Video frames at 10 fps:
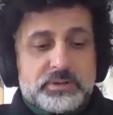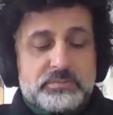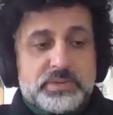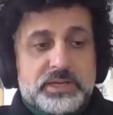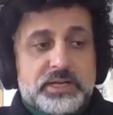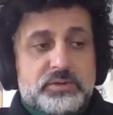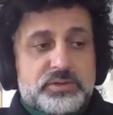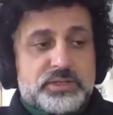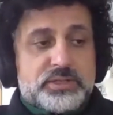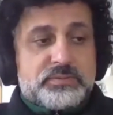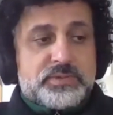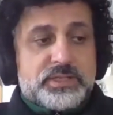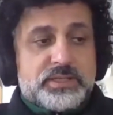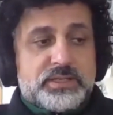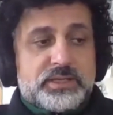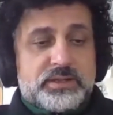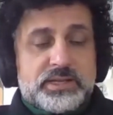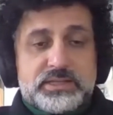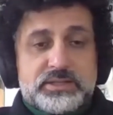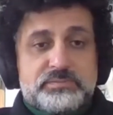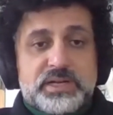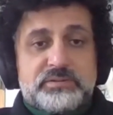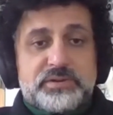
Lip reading: big ecosystems, and that's benefits.